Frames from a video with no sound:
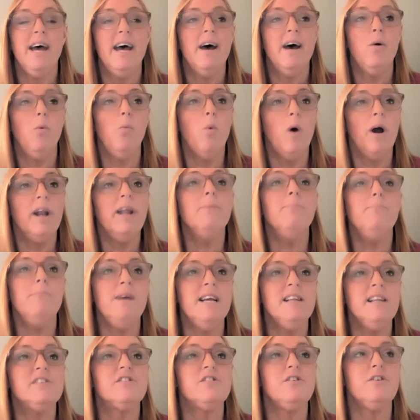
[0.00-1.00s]
what it
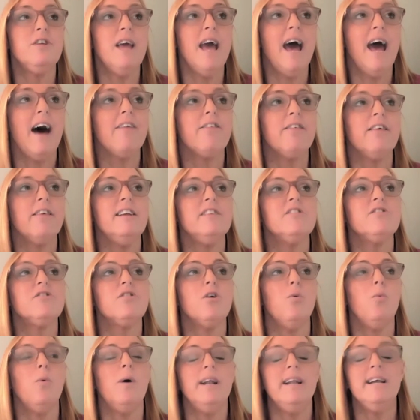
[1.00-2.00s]
means to the athlete.
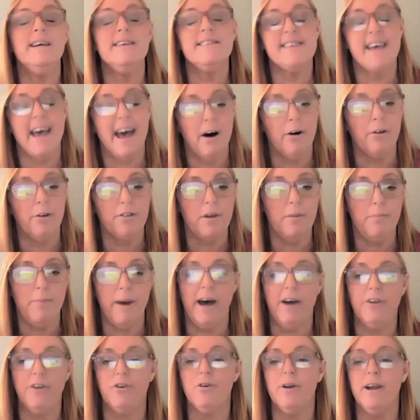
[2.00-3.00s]
So what is a healthy
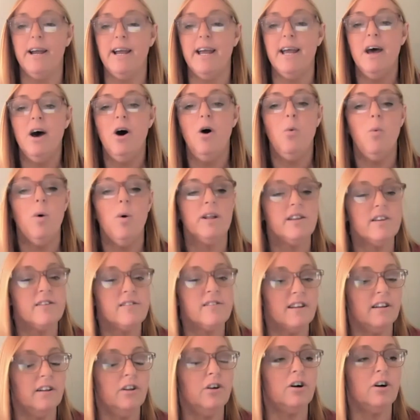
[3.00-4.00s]
boundary? What
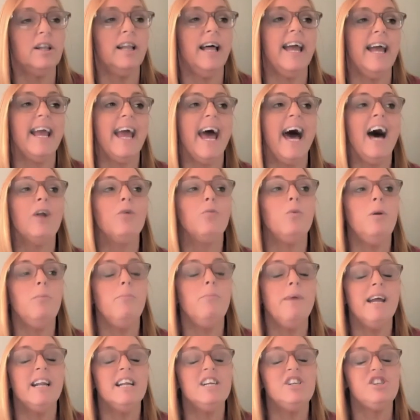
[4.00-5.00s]
does it look like? How do we
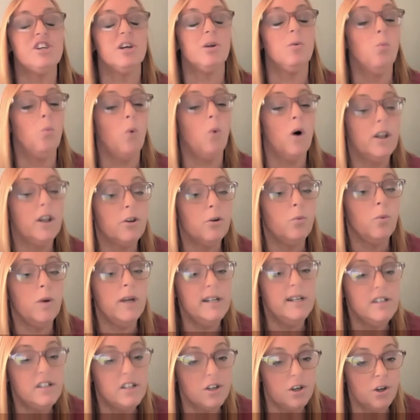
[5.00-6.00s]
manage it? And what do
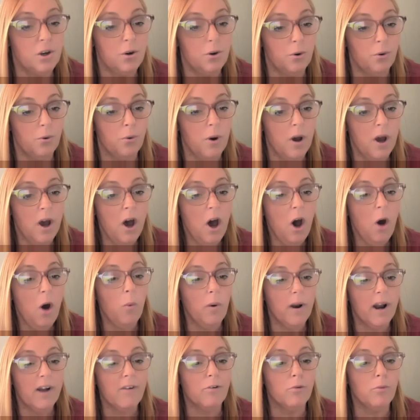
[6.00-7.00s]
we do
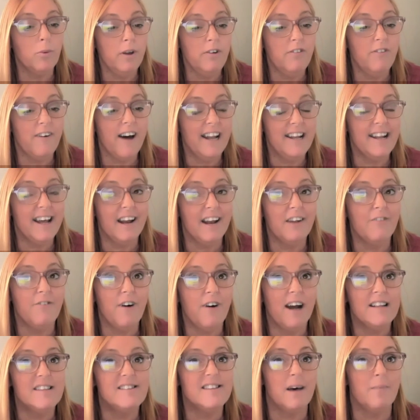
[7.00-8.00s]
whenever we've
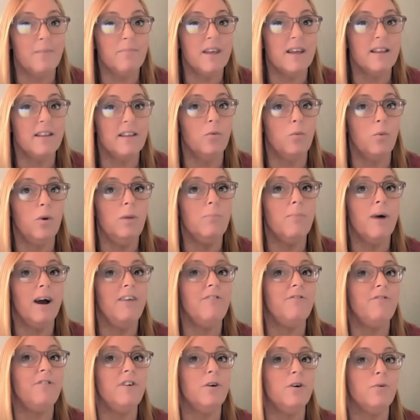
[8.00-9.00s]
identified something that we
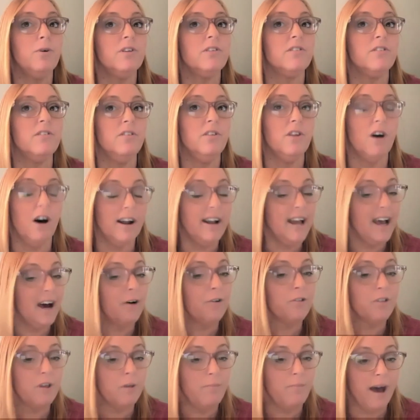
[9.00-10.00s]
might feel is not a
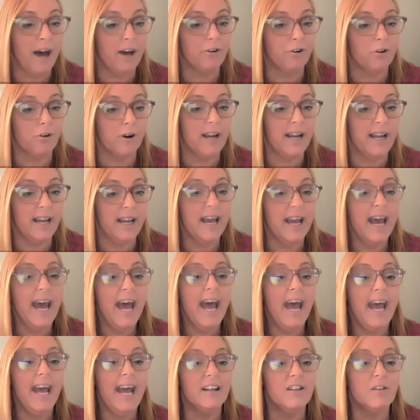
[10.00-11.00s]
healthy boundary?
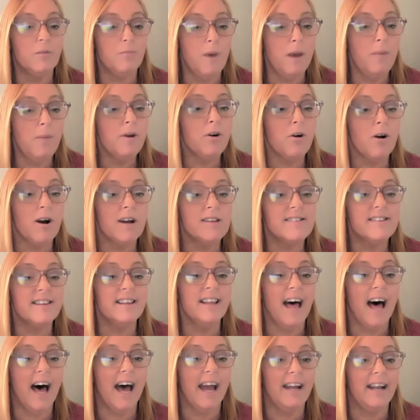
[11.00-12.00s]
It's maybe crossed the
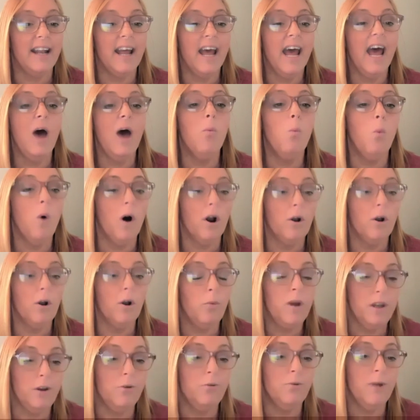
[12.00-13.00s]
line. And what do
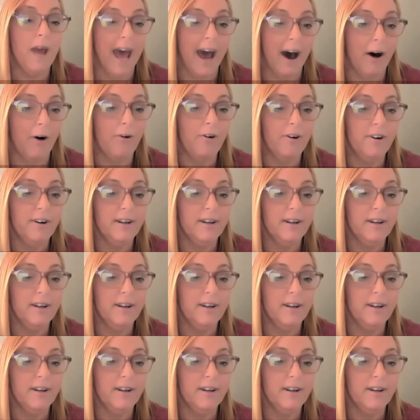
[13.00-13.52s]
we do now?